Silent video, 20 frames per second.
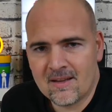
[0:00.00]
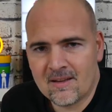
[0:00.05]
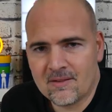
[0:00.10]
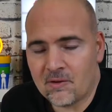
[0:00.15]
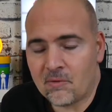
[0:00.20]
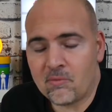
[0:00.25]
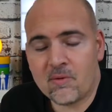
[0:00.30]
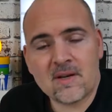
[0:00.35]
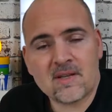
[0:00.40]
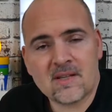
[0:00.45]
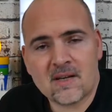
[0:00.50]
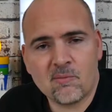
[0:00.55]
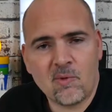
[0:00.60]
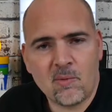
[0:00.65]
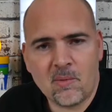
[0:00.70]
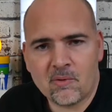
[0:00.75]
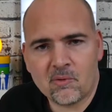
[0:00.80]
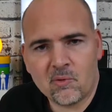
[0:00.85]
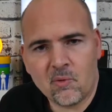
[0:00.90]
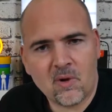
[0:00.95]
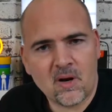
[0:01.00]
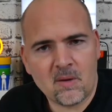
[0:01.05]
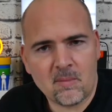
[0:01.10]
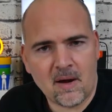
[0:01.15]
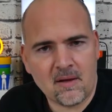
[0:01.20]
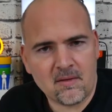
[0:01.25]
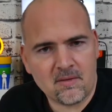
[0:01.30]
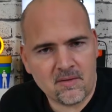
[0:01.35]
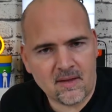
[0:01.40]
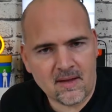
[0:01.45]
So recently we've been talking
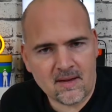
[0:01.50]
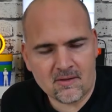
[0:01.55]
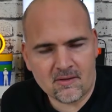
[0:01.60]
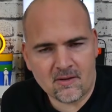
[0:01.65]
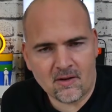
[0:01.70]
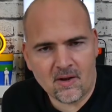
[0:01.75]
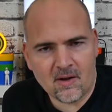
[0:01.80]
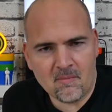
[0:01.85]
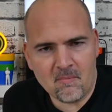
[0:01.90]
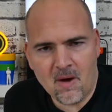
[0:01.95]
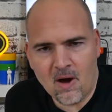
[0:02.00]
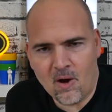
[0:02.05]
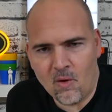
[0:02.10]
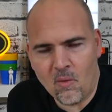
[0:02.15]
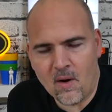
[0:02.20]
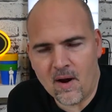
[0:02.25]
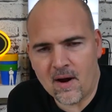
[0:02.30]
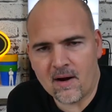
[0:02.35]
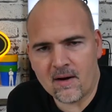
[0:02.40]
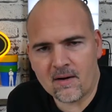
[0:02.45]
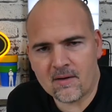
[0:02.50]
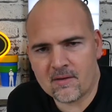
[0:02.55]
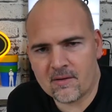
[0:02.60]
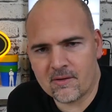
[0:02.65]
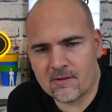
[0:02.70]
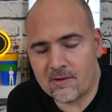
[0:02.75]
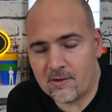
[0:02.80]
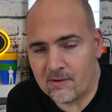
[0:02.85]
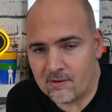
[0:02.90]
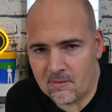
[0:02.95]
about things like
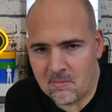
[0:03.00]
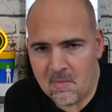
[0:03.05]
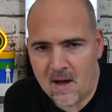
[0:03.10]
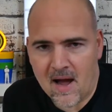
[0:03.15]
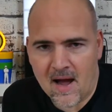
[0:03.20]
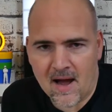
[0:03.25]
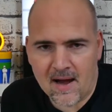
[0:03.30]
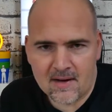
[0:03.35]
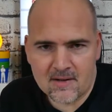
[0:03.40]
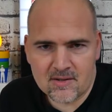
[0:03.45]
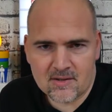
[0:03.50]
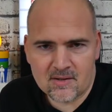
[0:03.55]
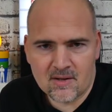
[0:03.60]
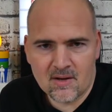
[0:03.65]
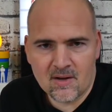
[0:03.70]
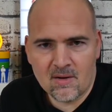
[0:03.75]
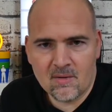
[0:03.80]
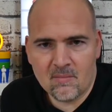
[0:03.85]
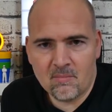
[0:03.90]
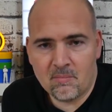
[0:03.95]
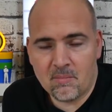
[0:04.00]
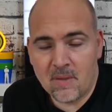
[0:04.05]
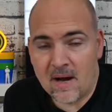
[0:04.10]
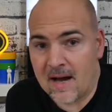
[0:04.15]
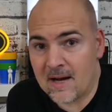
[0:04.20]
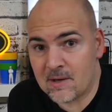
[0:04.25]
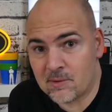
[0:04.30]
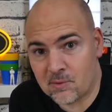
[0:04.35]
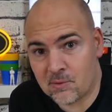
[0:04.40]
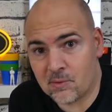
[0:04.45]
malware, system hacks,
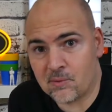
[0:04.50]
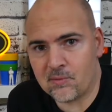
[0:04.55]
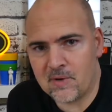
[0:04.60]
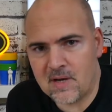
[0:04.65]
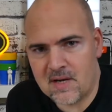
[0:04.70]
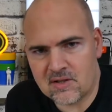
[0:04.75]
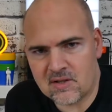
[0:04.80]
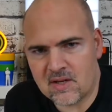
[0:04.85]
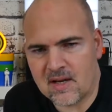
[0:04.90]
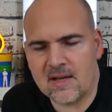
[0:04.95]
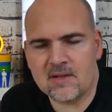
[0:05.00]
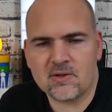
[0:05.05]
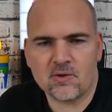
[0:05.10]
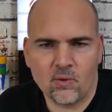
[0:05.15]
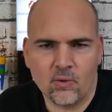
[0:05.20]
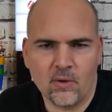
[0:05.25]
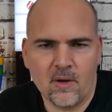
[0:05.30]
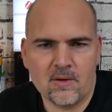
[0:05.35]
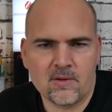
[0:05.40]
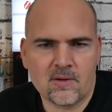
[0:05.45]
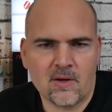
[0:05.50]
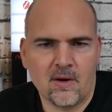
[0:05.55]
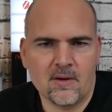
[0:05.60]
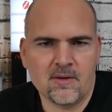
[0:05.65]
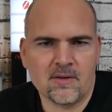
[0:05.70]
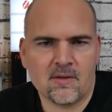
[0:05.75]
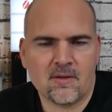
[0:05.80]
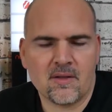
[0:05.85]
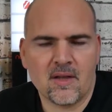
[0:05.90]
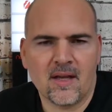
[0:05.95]
password resets, all those
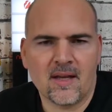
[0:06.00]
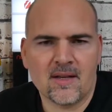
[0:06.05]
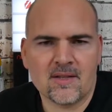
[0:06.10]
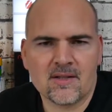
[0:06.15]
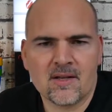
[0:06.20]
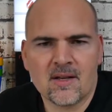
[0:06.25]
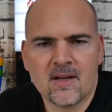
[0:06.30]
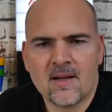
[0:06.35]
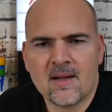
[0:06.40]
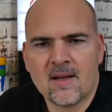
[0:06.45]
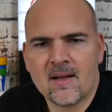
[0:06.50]
kinds of things.